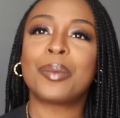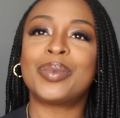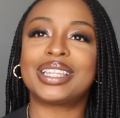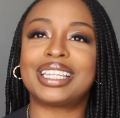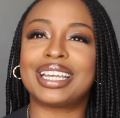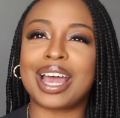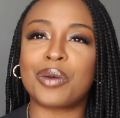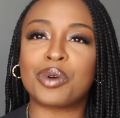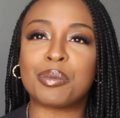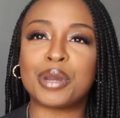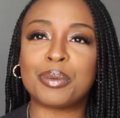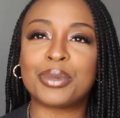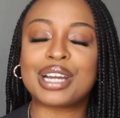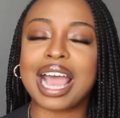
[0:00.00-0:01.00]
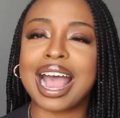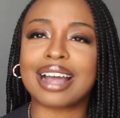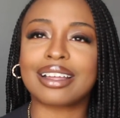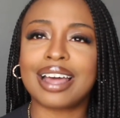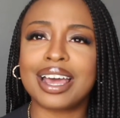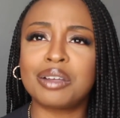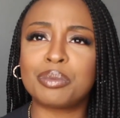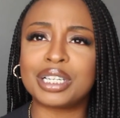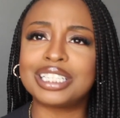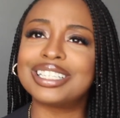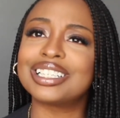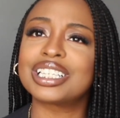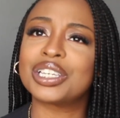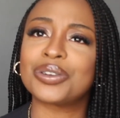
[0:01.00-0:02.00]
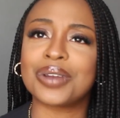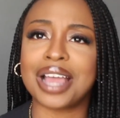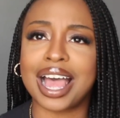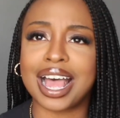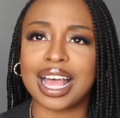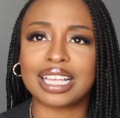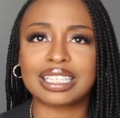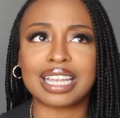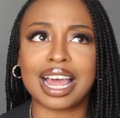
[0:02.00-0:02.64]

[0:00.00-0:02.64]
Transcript: but then I remembered I kind of mentioned to you guys